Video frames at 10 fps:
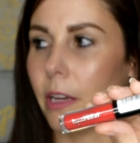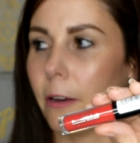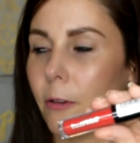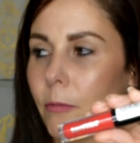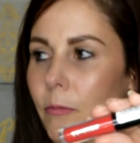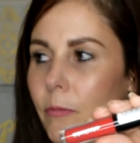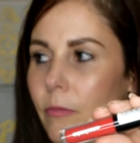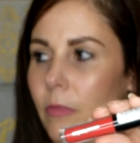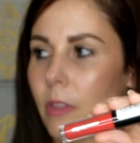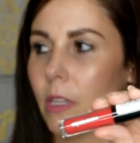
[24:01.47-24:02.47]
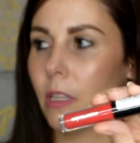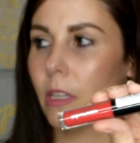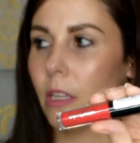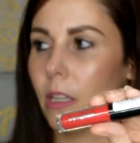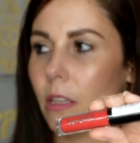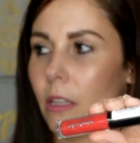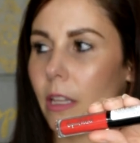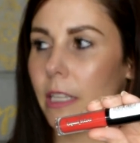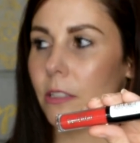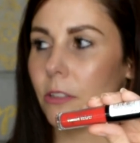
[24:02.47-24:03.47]
go. The
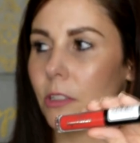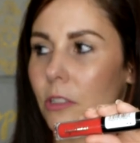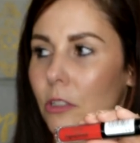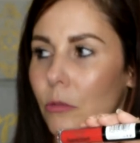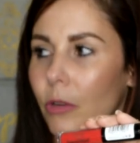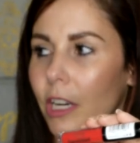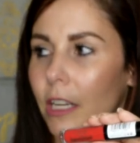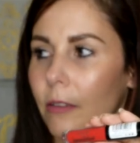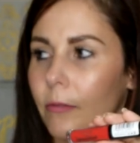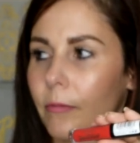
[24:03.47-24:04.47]
lights are just too bright.